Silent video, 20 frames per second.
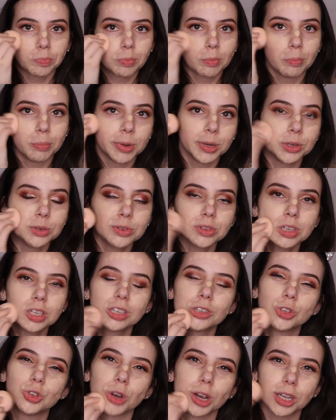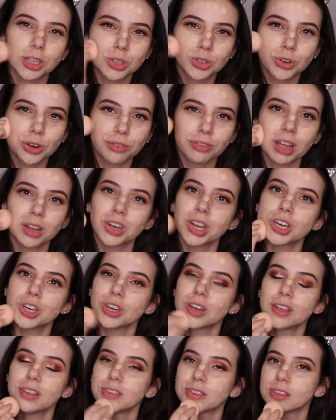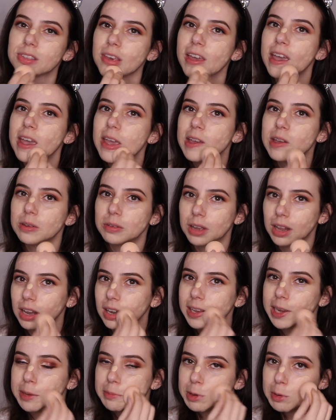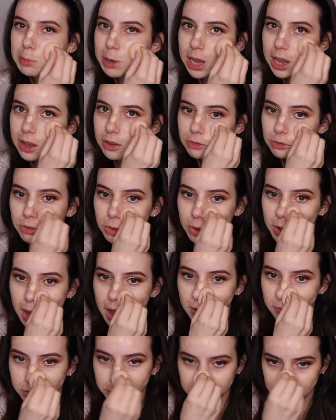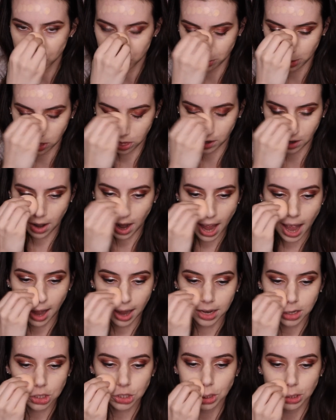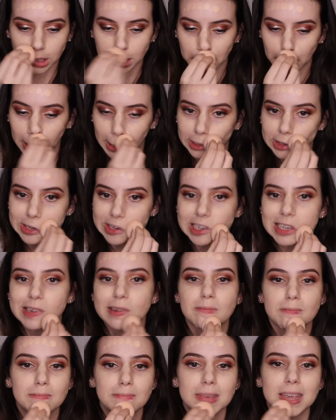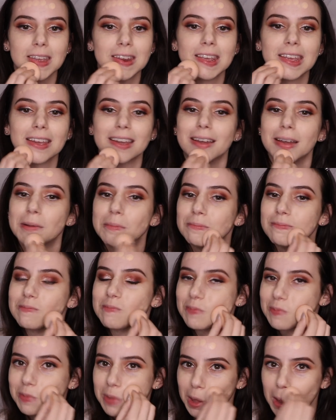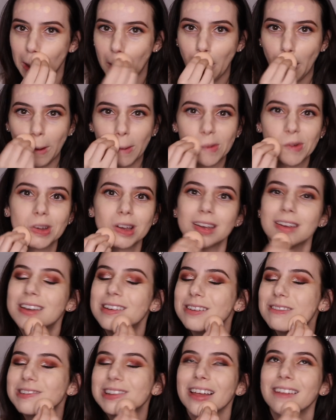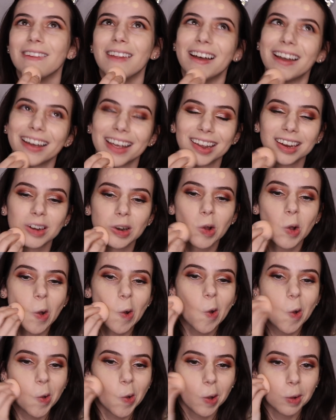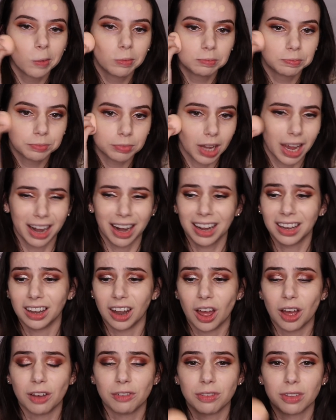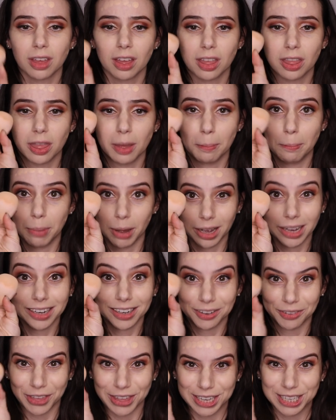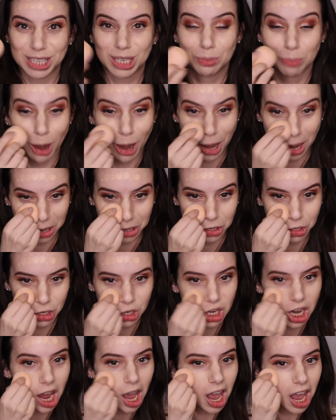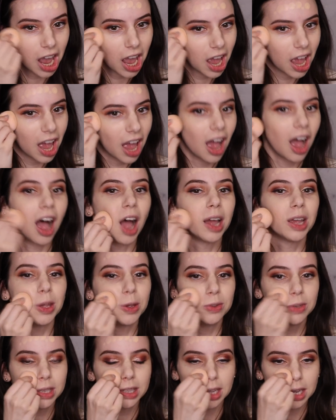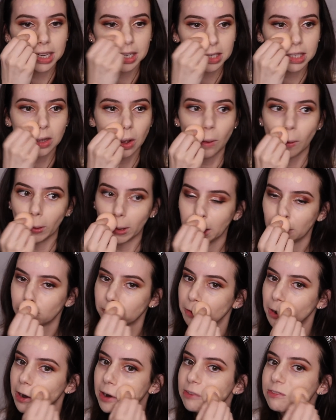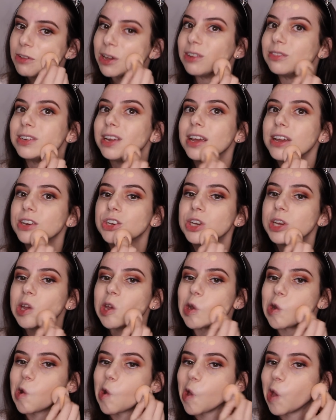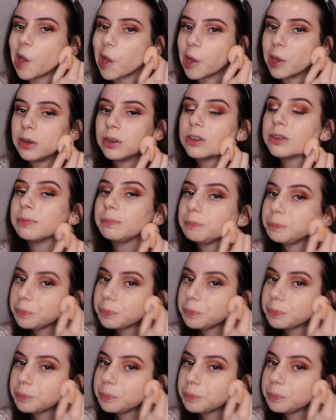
most drugstore foundations, they claim to be full coverage, but they're actually just medium to light. And I love the butt of this sponge. I use this only for foundation and